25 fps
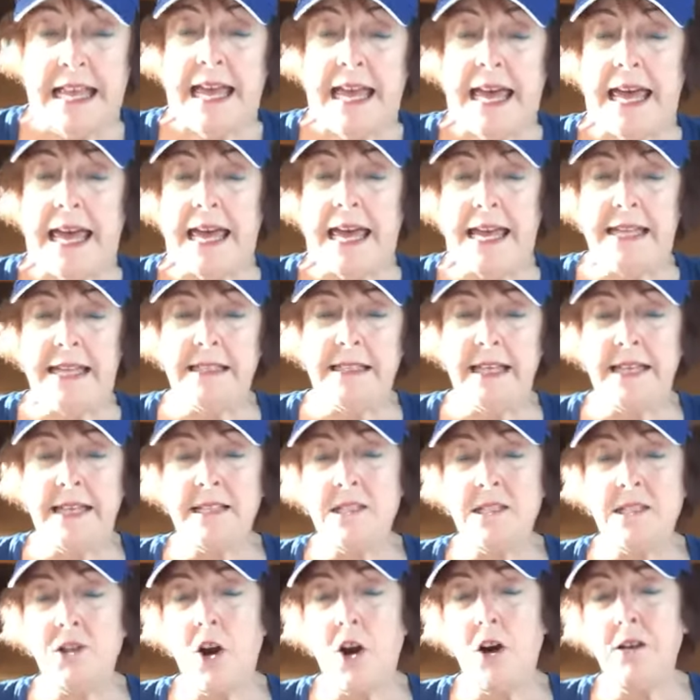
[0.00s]
A list
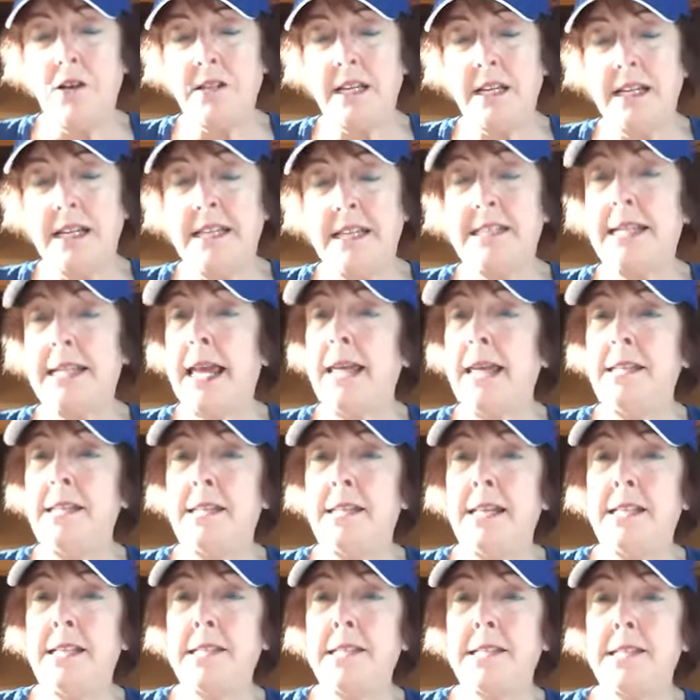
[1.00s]
stars in
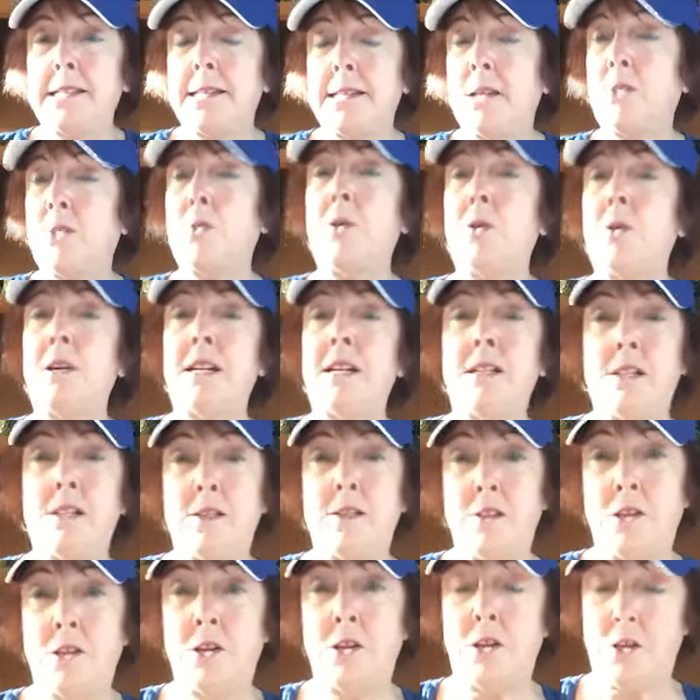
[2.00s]
attendance, according to
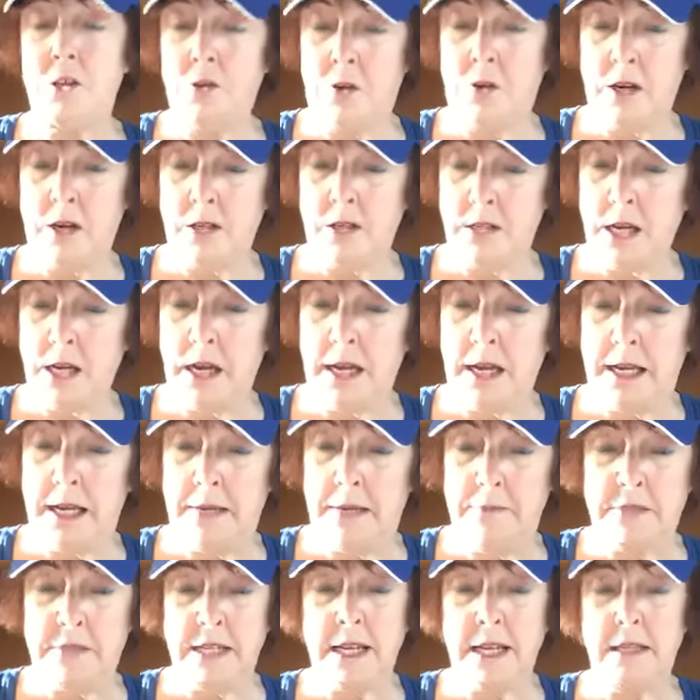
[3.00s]
the New York
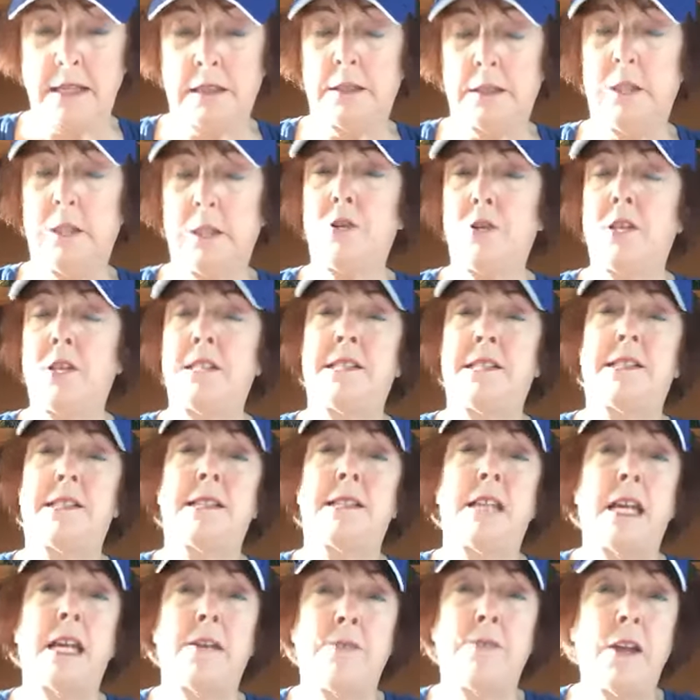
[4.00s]
Times, included
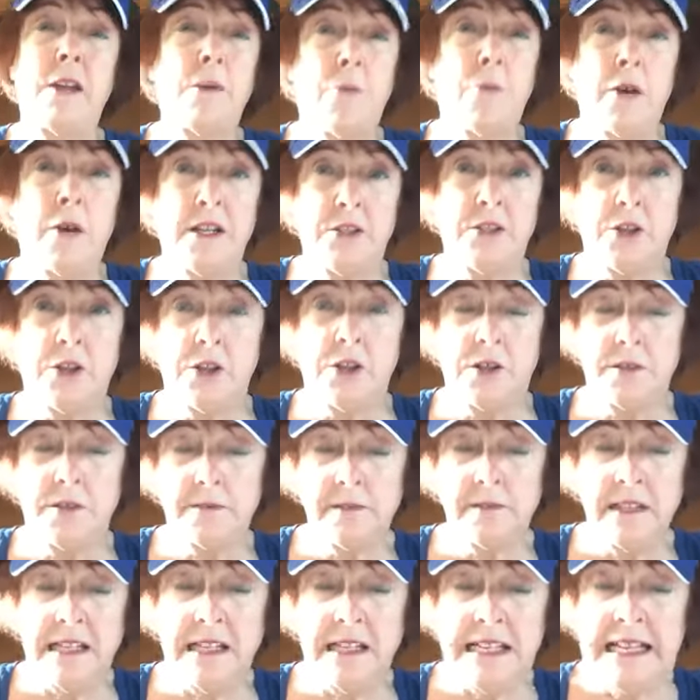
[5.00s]
Stevie Wonder
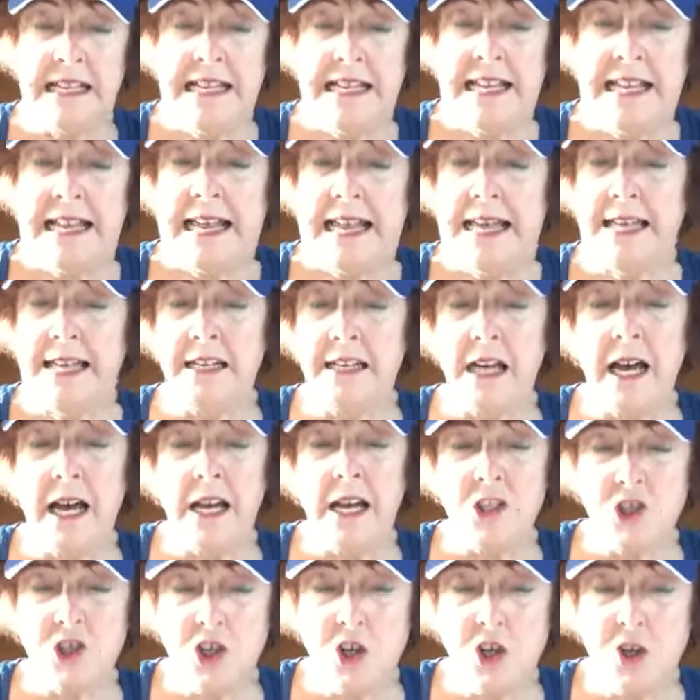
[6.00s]
and
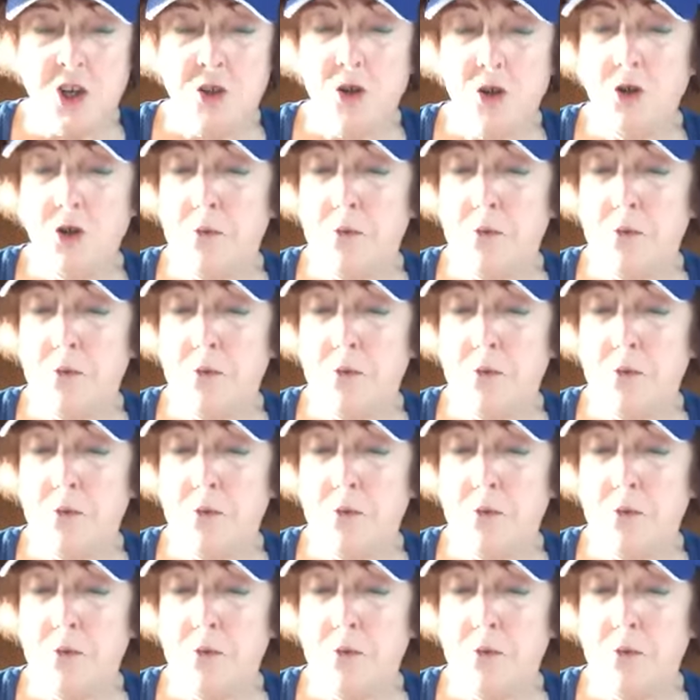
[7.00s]
Usher, who